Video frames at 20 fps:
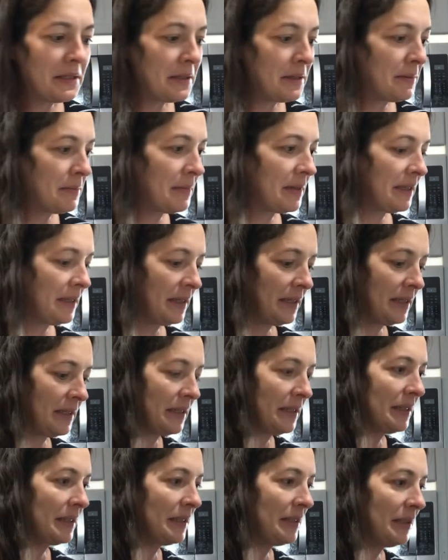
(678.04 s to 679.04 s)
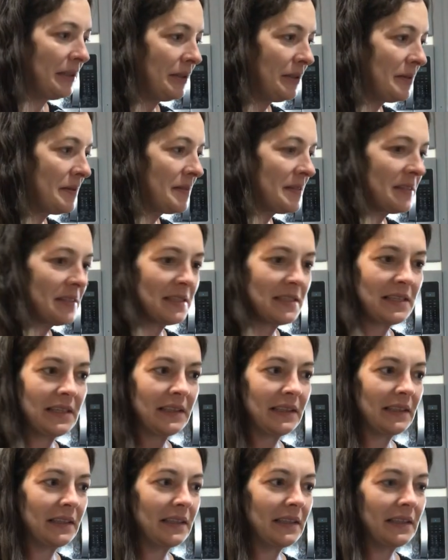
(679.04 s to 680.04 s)
my hot glue stick.
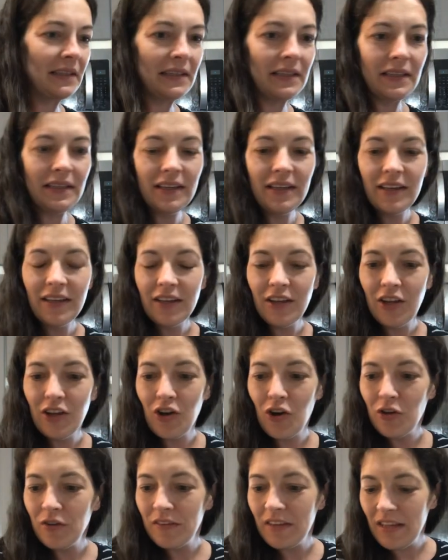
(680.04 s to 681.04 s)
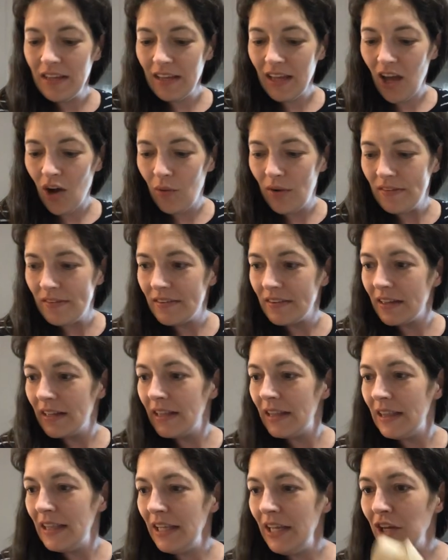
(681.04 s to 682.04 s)
You know, seeing how it's
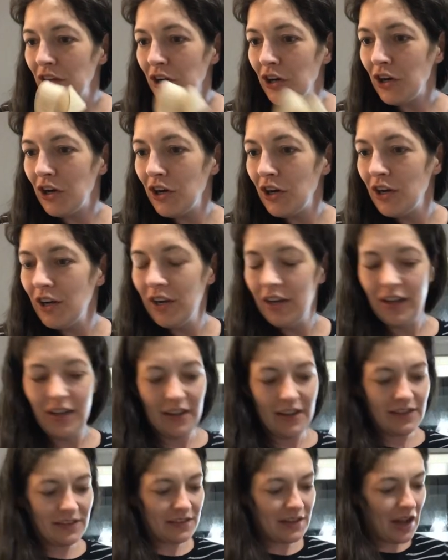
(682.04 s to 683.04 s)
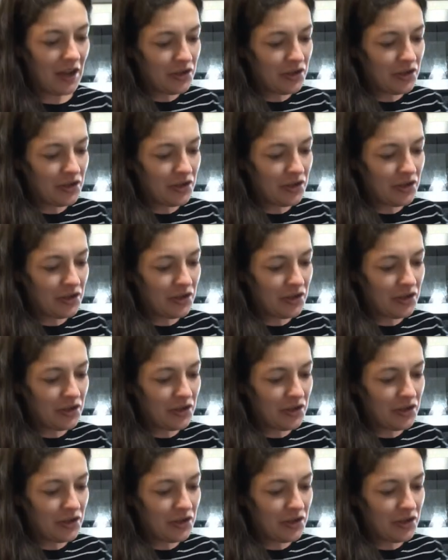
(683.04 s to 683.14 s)
clear, it's not